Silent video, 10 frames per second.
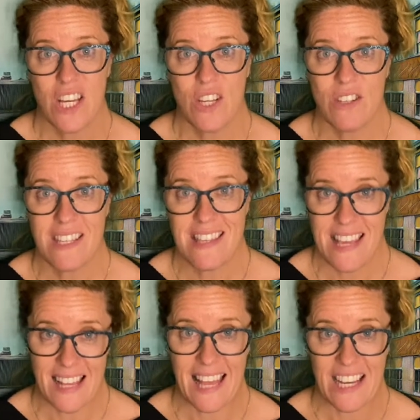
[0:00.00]
uses the
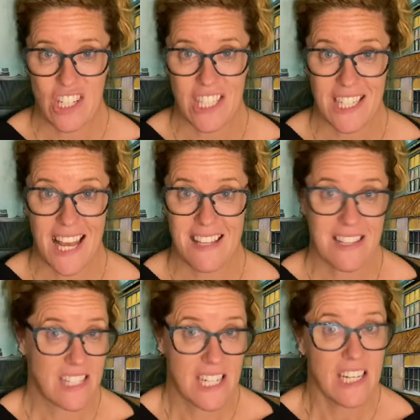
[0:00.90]
election as a
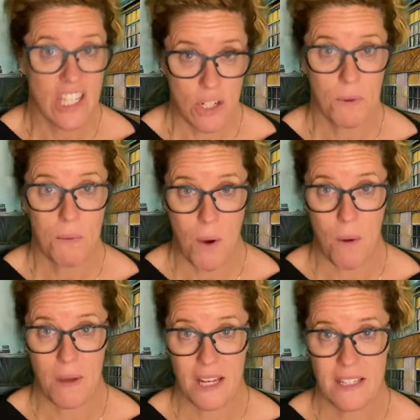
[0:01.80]
teachable
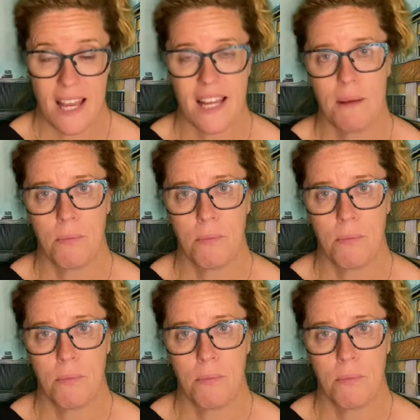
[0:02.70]
moment and